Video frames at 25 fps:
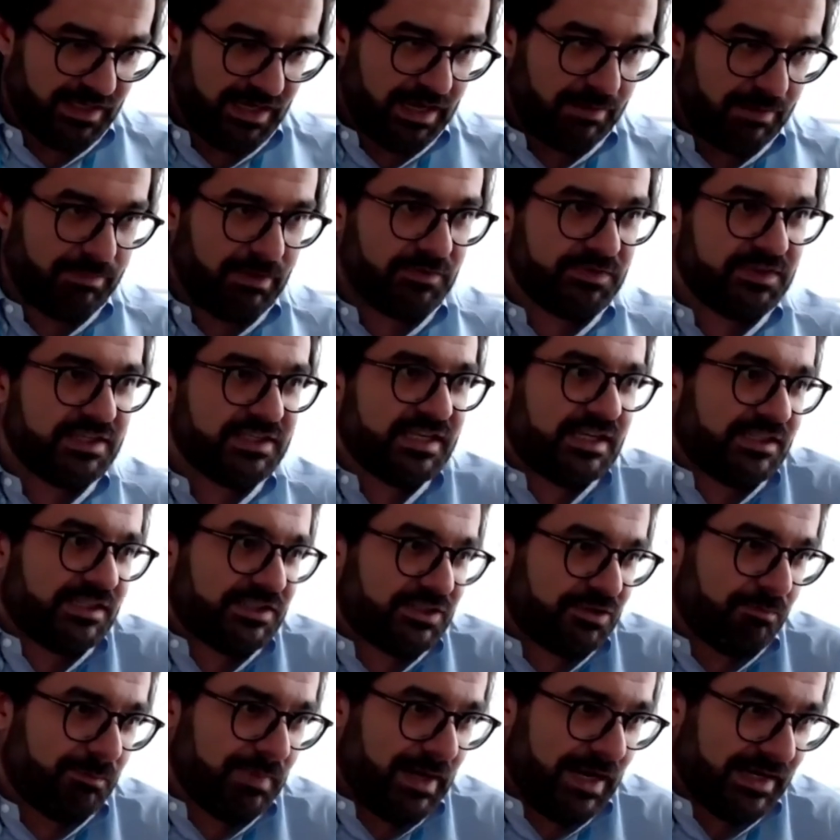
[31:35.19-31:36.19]
About this
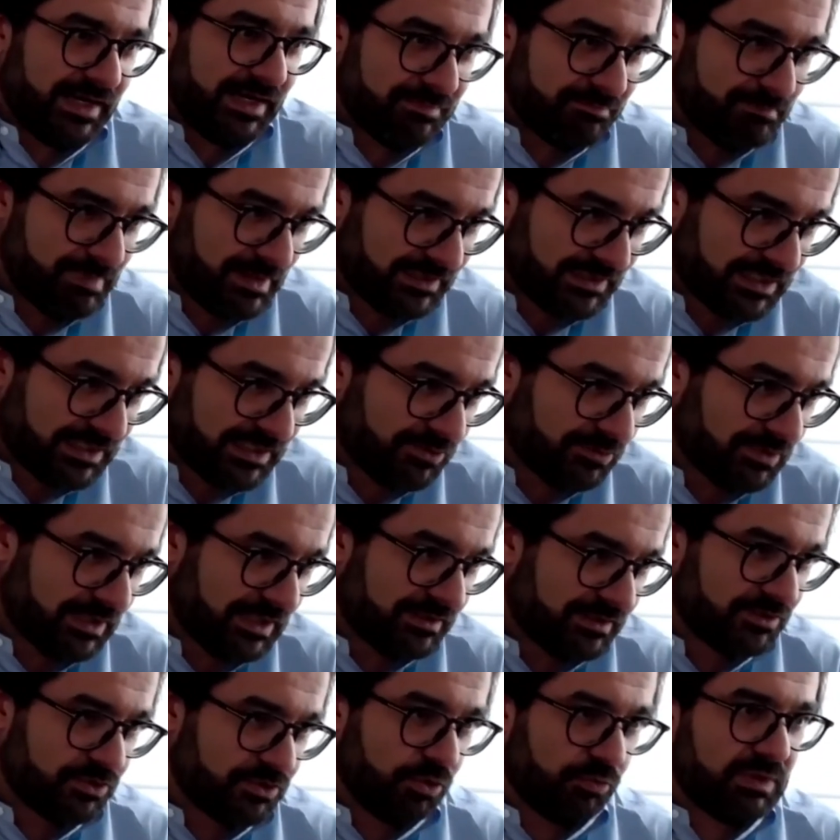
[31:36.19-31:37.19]
action plan in
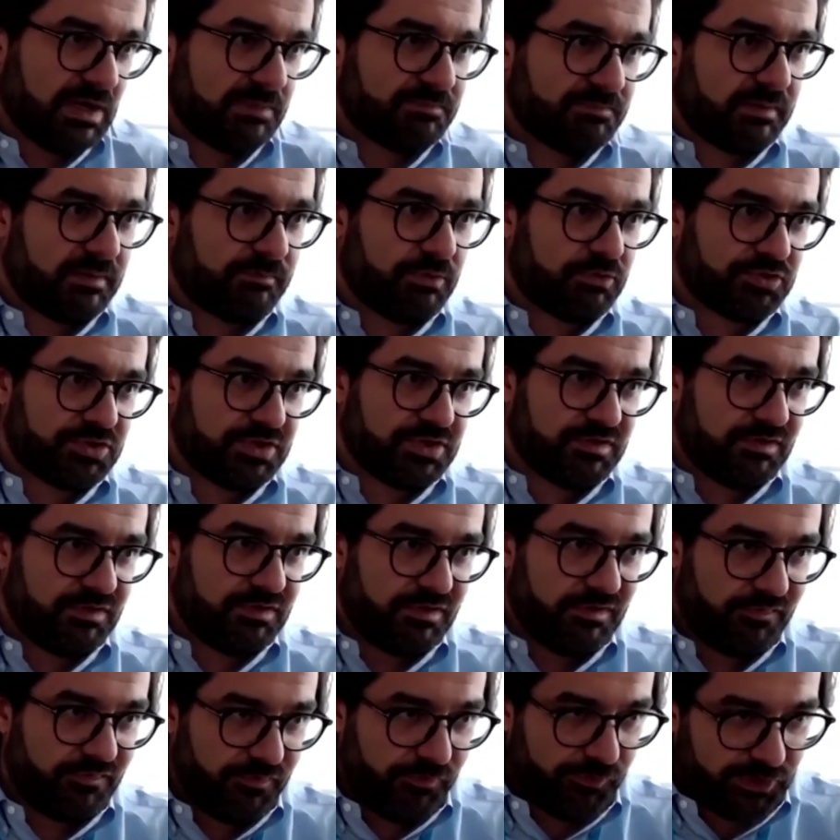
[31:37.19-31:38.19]
particular, so we are
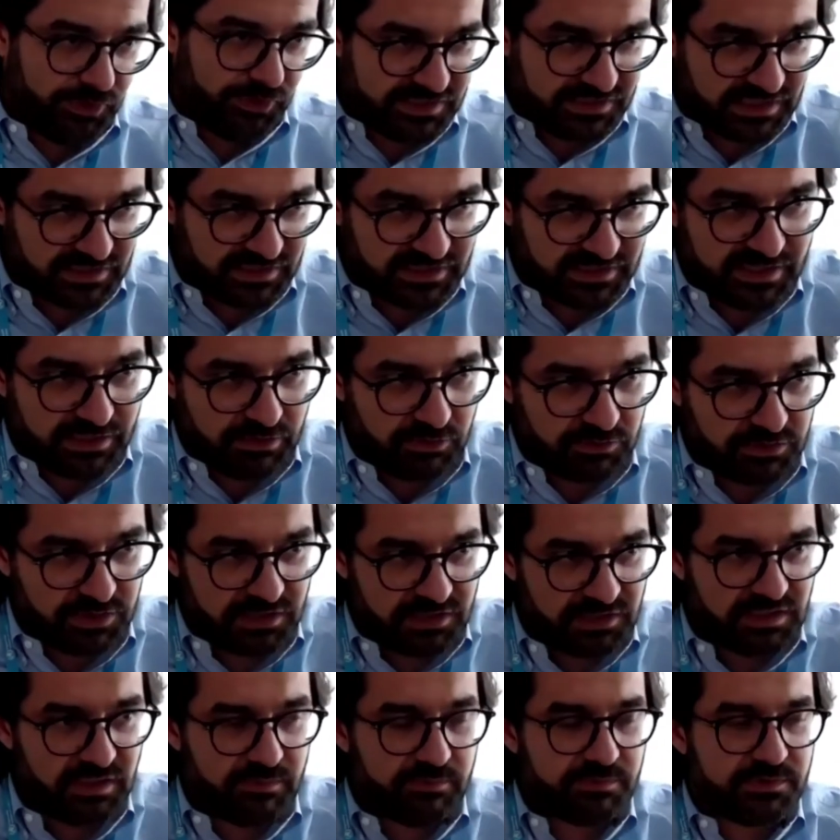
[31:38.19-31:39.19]
proposing 4 strategic
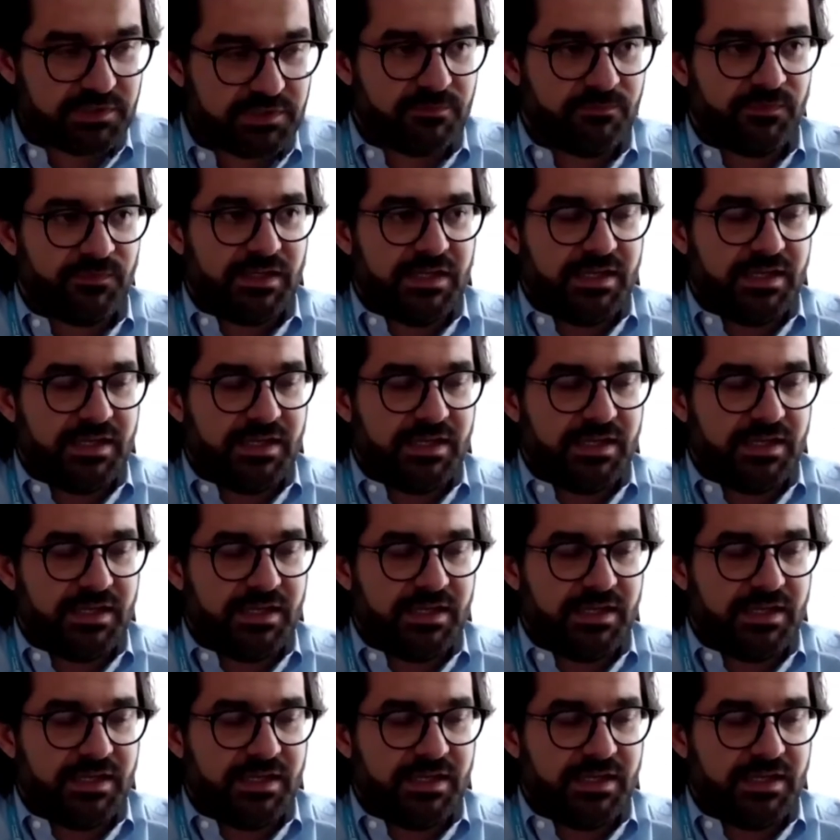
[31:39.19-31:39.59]
objectives,